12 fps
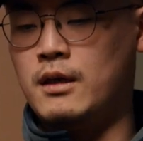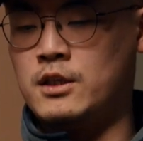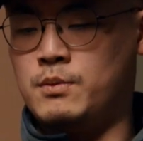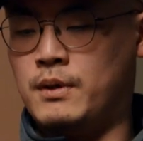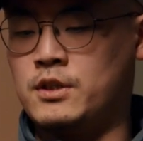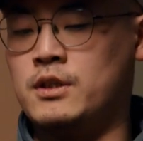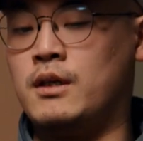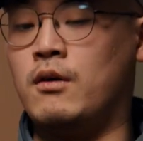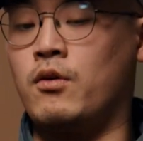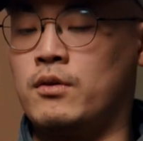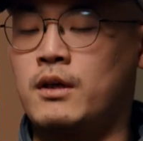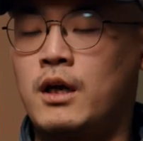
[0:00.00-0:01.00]
especially,
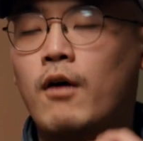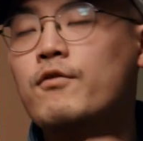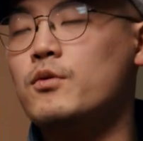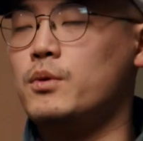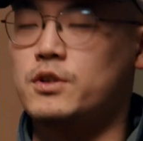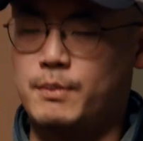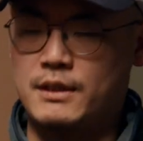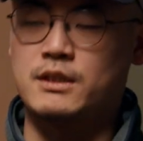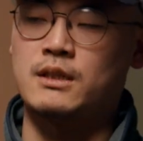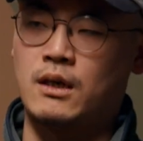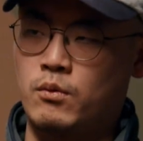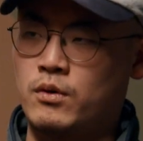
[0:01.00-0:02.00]
or the comfortable
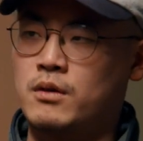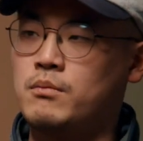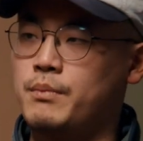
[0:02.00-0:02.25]
spaces that we're in,